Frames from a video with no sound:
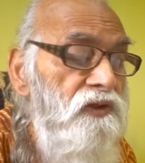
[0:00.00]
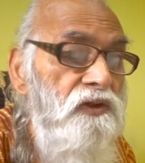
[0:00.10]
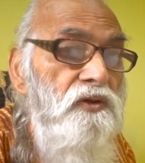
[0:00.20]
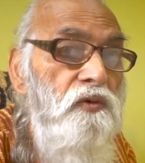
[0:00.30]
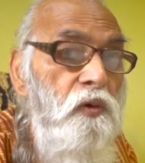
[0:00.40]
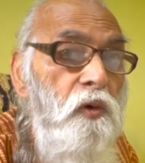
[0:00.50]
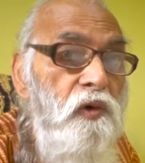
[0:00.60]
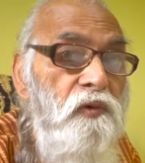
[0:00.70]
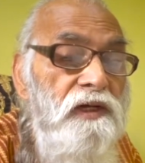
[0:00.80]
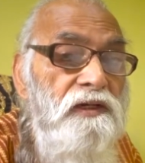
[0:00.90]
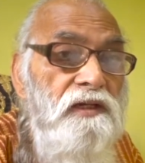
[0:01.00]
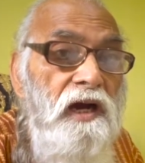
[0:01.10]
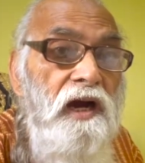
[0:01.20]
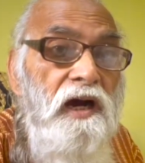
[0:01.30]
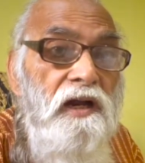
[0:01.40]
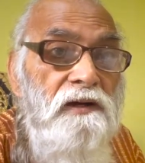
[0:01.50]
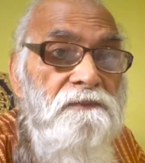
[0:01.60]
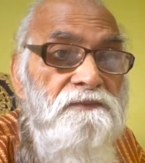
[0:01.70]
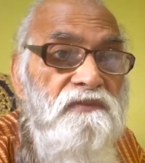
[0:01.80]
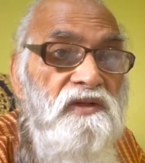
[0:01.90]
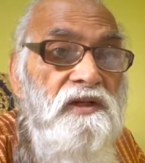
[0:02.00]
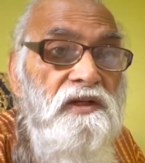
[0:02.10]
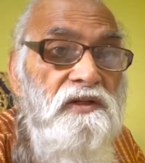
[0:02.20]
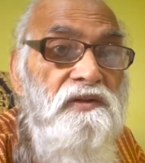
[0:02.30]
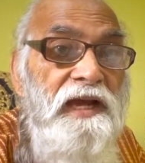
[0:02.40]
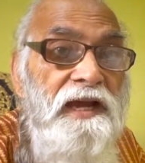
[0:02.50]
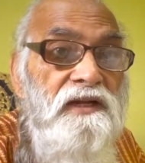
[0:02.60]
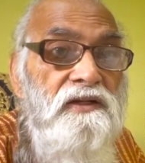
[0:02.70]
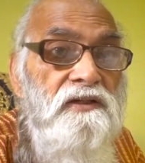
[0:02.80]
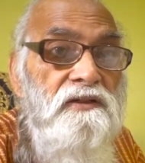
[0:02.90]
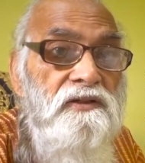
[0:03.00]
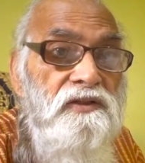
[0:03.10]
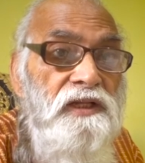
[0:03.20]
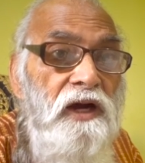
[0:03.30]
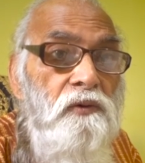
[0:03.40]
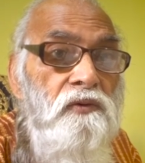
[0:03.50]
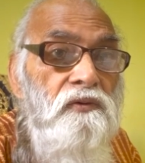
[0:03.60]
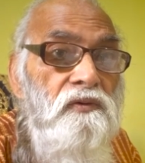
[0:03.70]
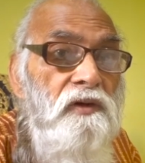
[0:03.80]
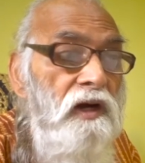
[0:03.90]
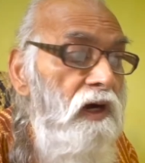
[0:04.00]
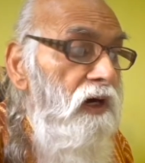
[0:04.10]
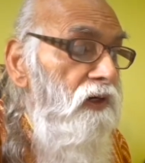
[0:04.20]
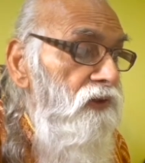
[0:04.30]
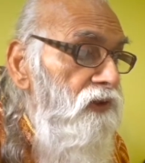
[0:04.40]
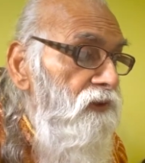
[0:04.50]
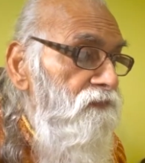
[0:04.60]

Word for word: you already are, that thou art.